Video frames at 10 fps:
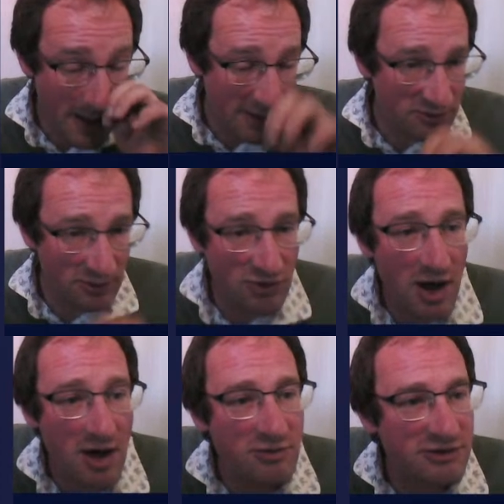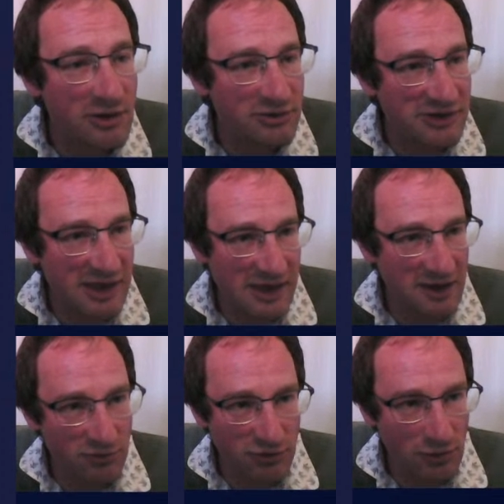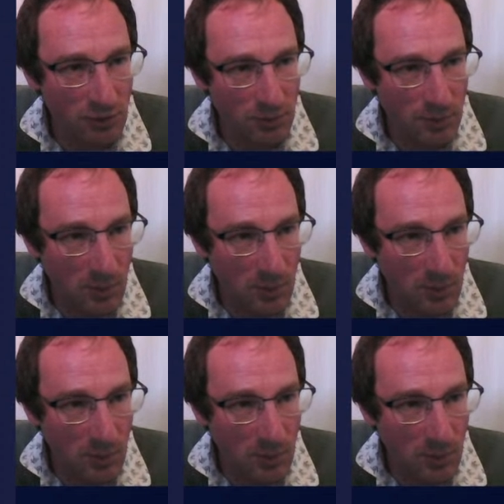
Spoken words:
So we've got our results here for